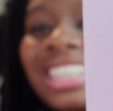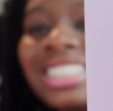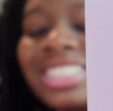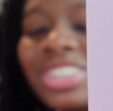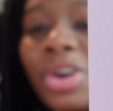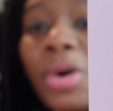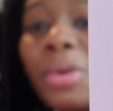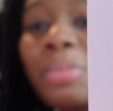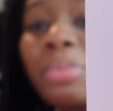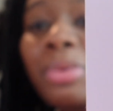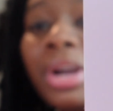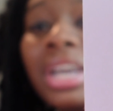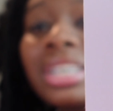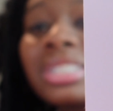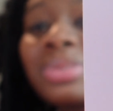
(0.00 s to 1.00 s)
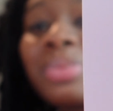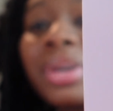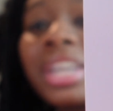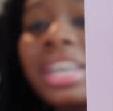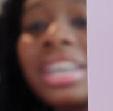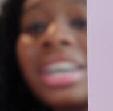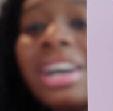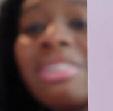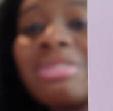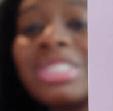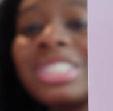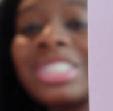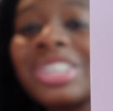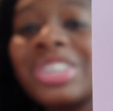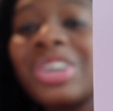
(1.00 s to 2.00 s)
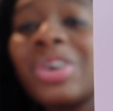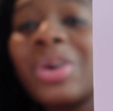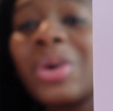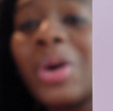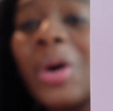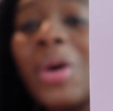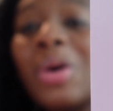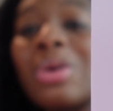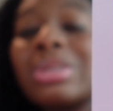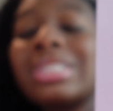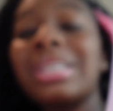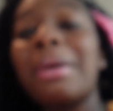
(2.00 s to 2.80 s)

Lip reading: no breaks when it comes to your goals.